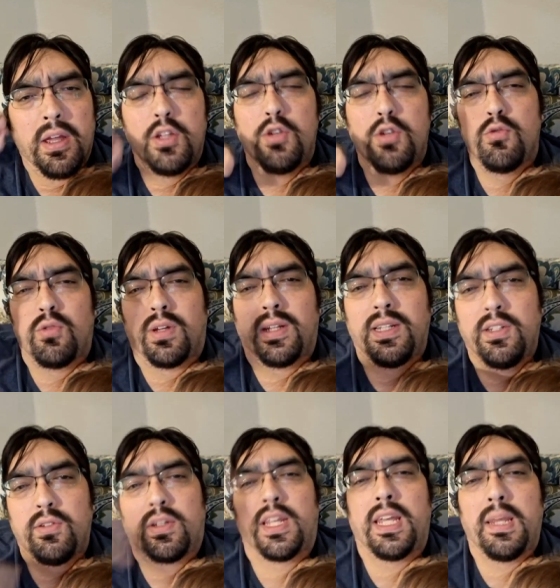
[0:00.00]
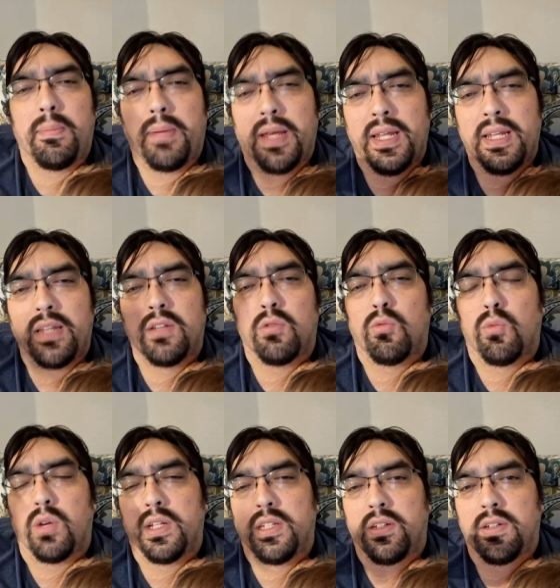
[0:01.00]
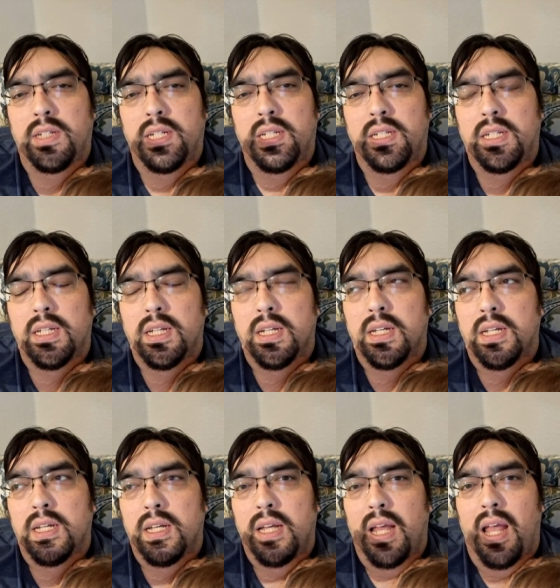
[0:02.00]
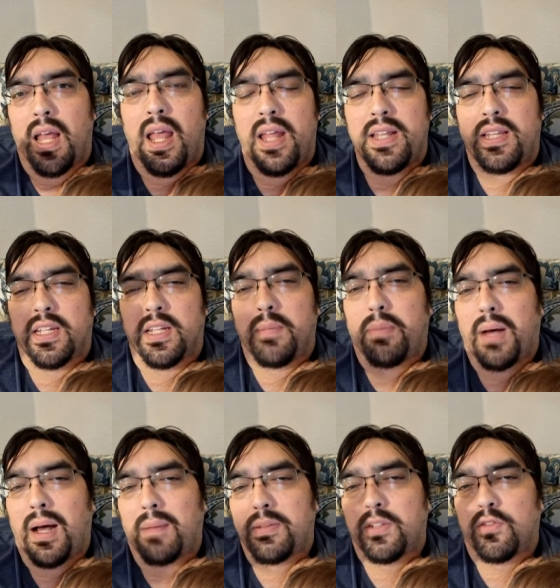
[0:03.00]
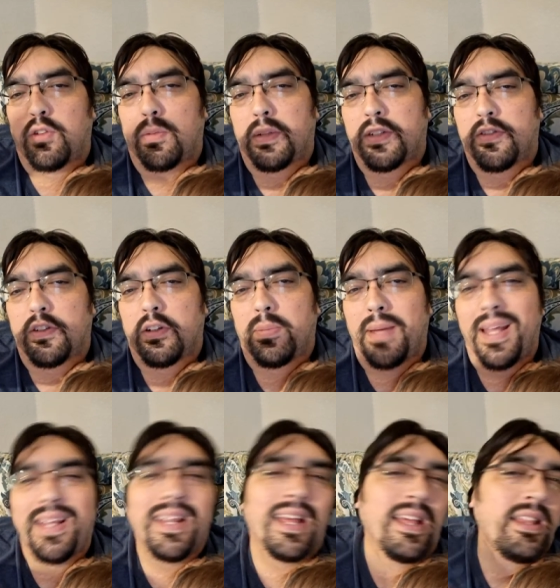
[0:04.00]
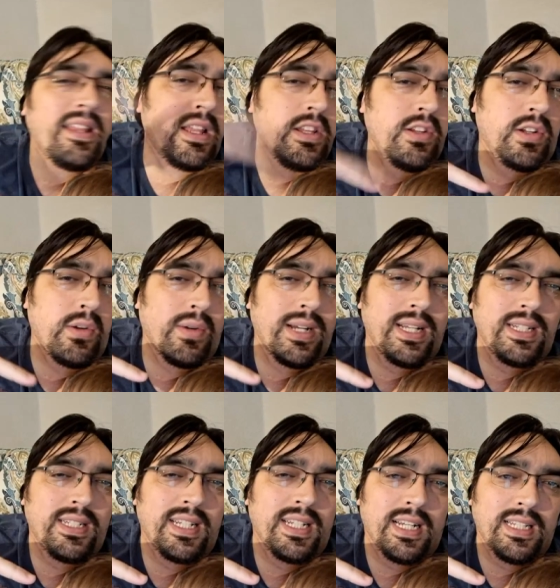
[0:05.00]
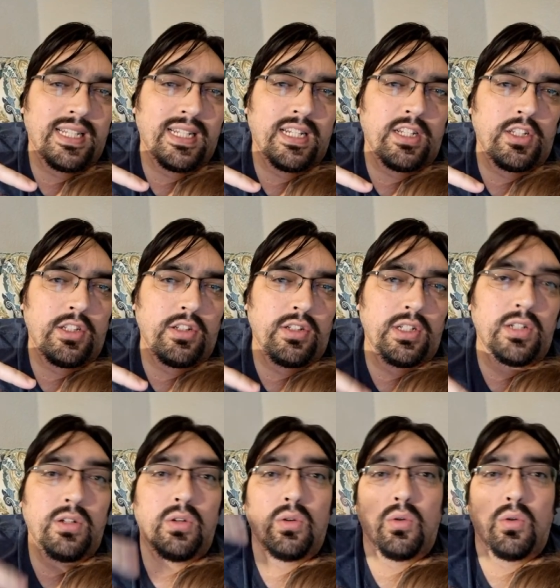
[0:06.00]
you keep hitting the 1 unit until he pops a 4+ no pain, and then you go ahead and take out that other unit.